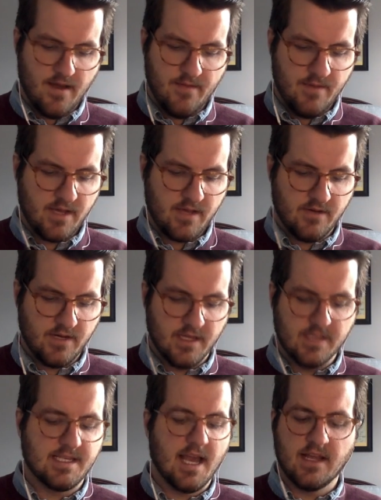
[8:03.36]
I'm not going to
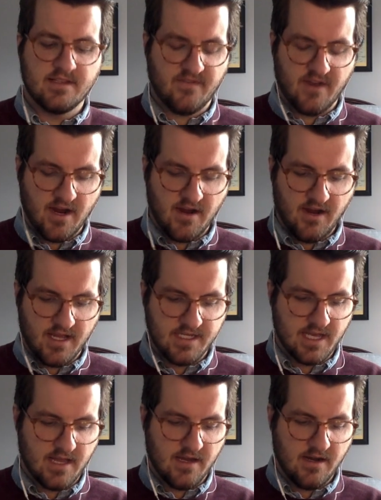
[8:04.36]
the science fair, I
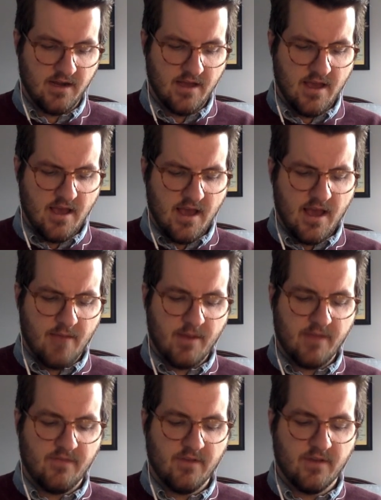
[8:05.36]
tell her. I'm
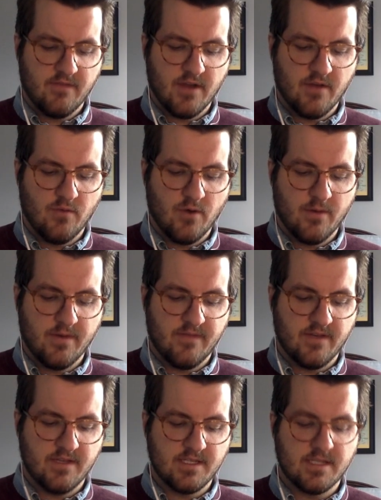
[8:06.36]
not feeling very warm and
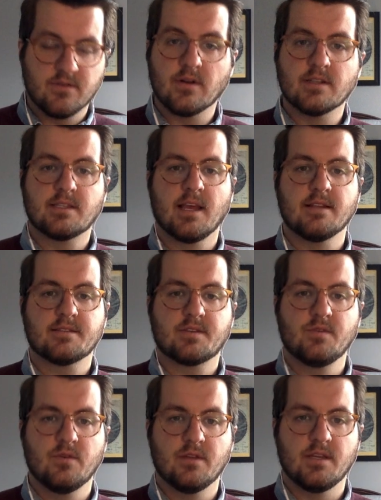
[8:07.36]
fuzzy towards that
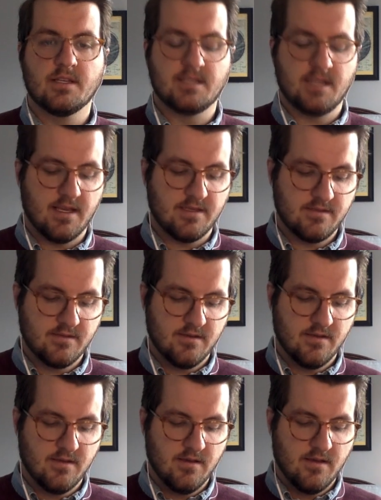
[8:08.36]
school these days.
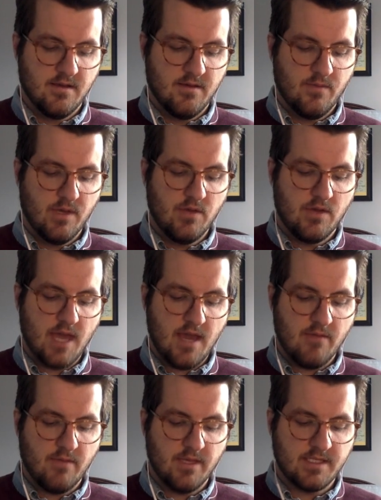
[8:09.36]
But you
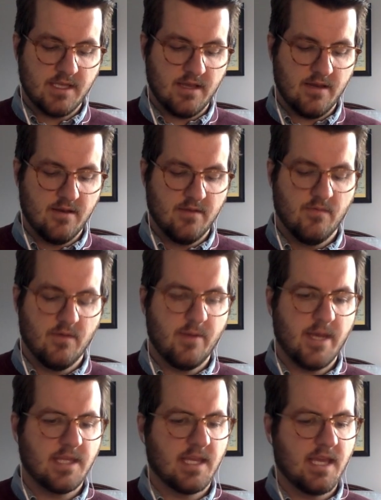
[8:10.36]
can't miss it. What
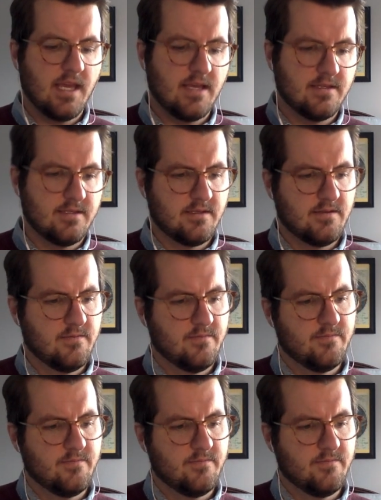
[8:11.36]
about the kids?